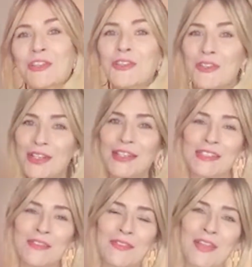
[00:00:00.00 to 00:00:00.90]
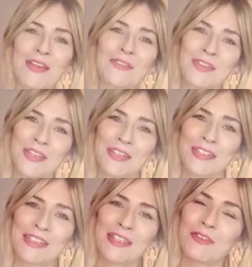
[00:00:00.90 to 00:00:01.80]
a new lease of life
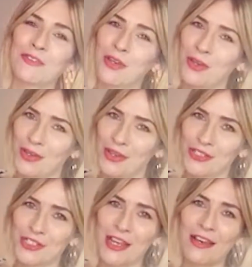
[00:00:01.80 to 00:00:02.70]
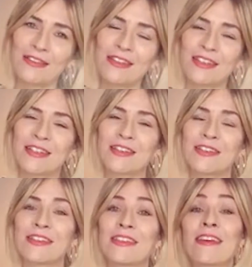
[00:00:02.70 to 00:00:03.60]
courtesy of Coco Chanel in
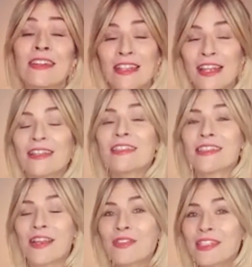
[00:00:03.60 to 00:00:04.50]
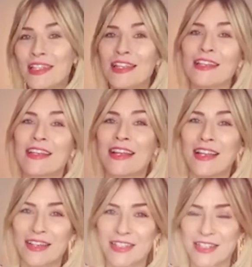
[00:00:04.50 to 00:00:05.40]
her 1917
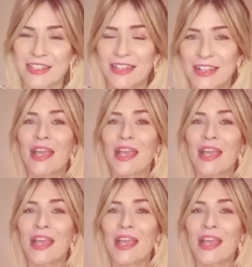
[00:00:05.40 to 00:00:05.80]
collection,